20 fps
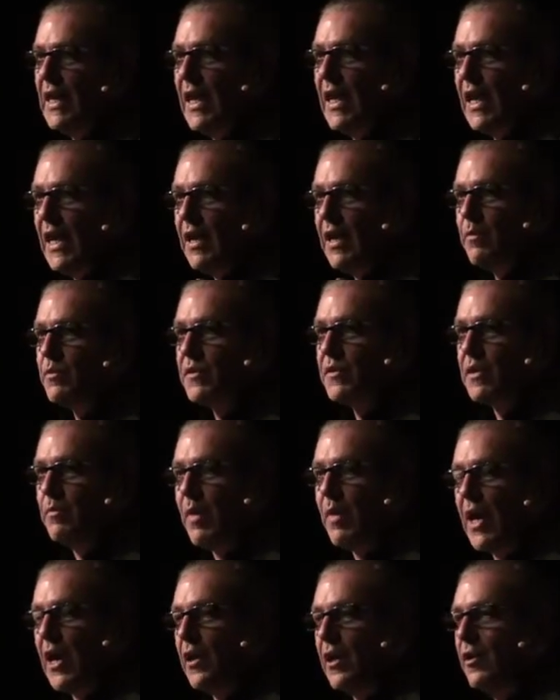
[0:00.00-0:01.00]
Here was the
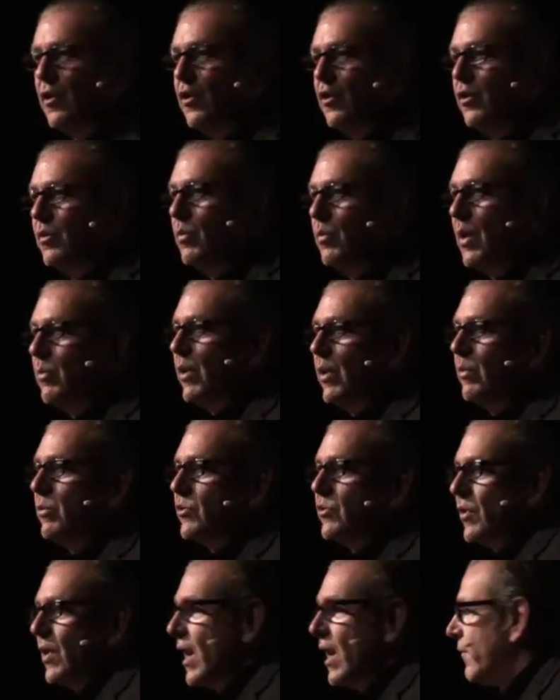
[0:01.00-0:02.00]
man who, when we would
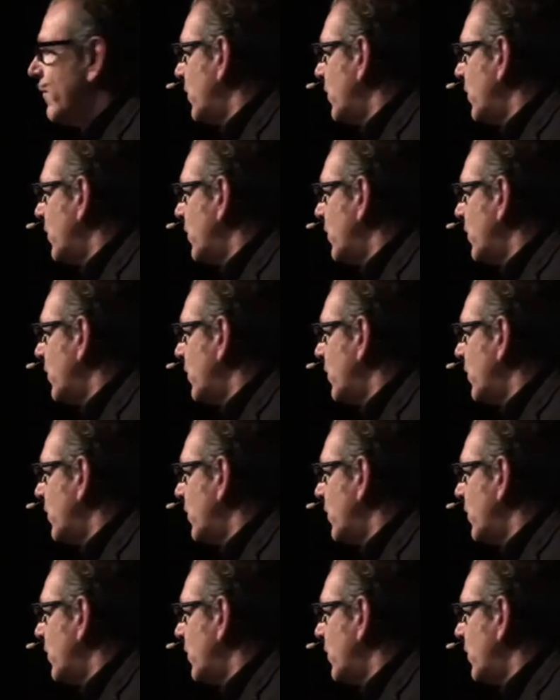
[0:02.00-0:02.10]
drive